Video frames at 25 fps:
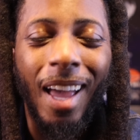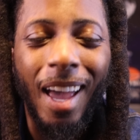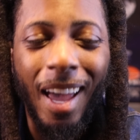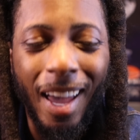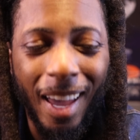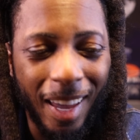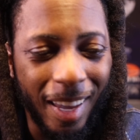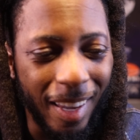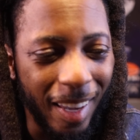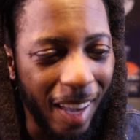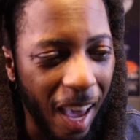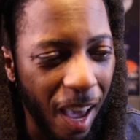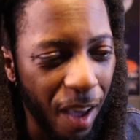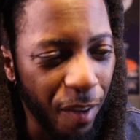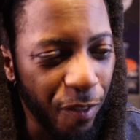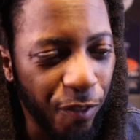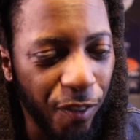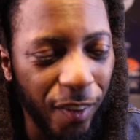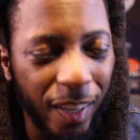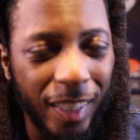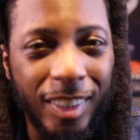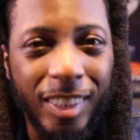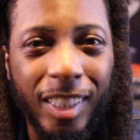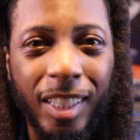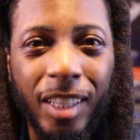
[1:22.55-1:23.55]
Hey,
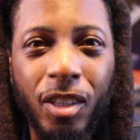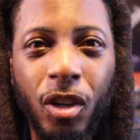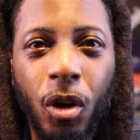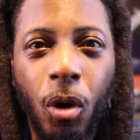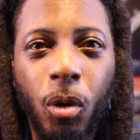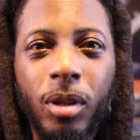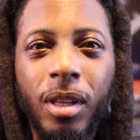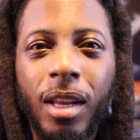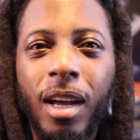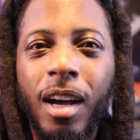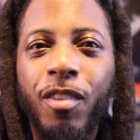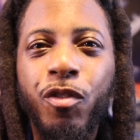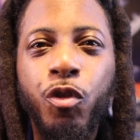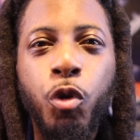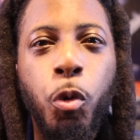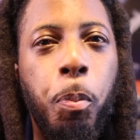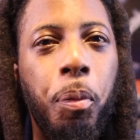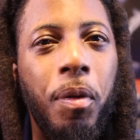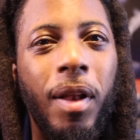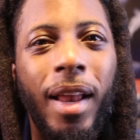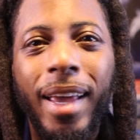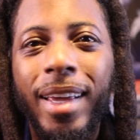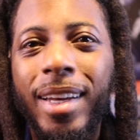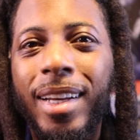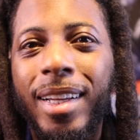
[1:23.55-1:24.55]
FNG No Love, you
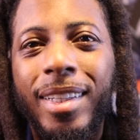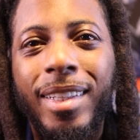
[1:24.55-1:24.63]
playing